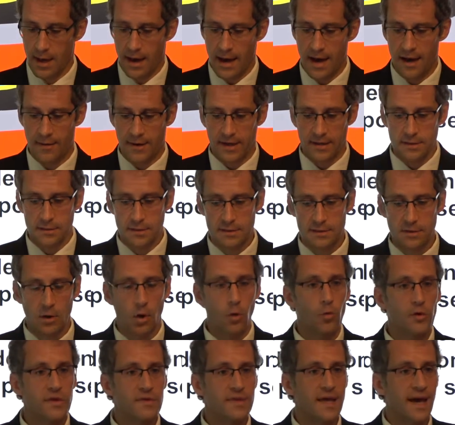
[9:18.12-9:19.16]
All right,
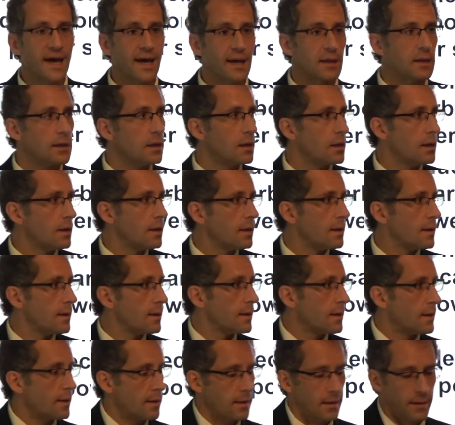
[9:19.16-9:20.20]
so with that
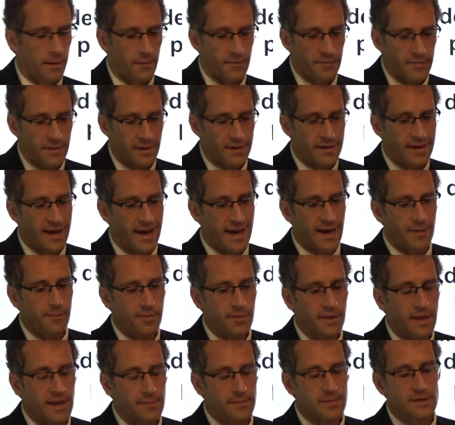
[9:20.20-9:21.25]

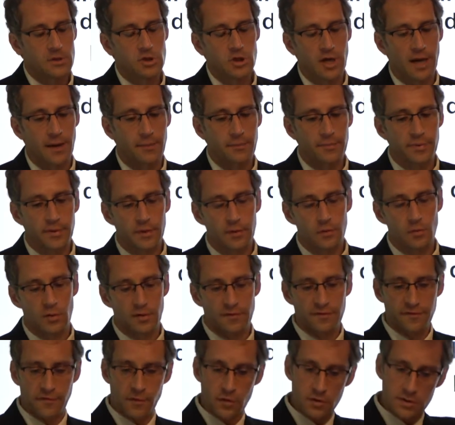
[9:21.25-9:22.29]
cap, let me jump into the
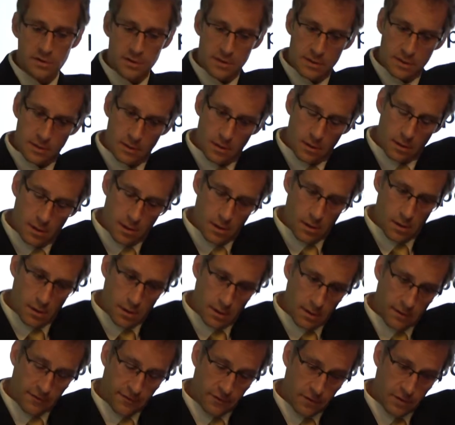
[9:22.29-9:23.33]
first
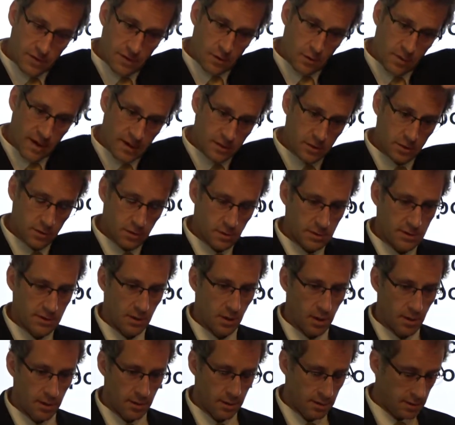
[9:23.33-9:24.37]
question.
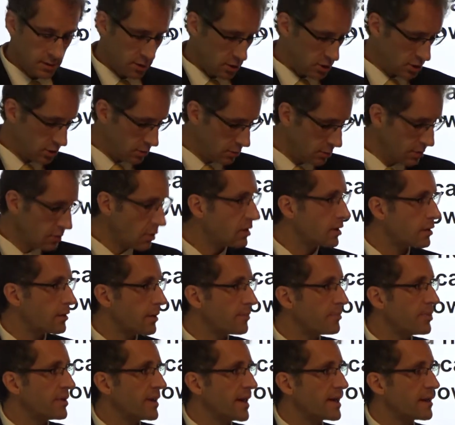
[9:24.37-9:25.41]
So, should
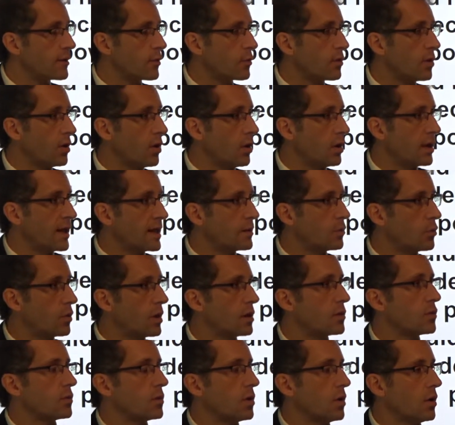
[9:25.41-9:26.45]
nuclear play a role, and
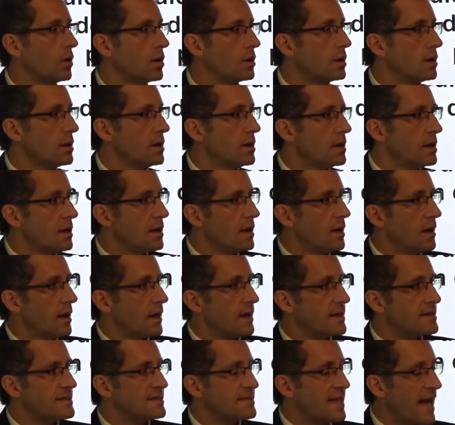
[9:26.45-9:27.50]
what role
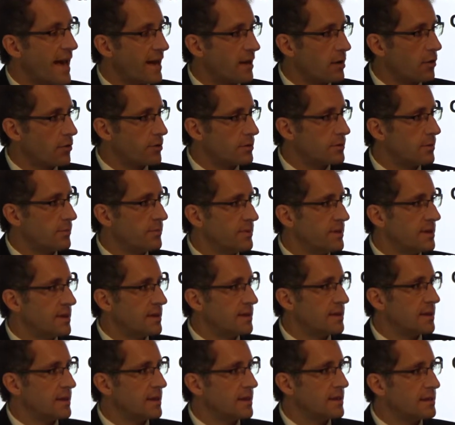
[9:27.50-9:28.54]
is that going to be
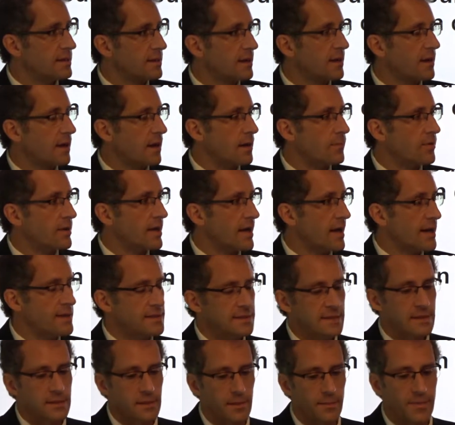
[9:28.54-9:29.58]
in
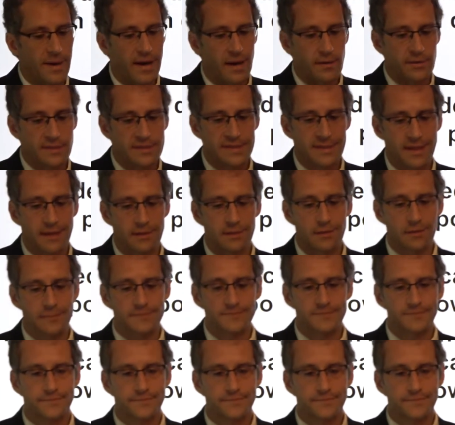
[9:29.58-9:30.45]
decarbonizing the power sector?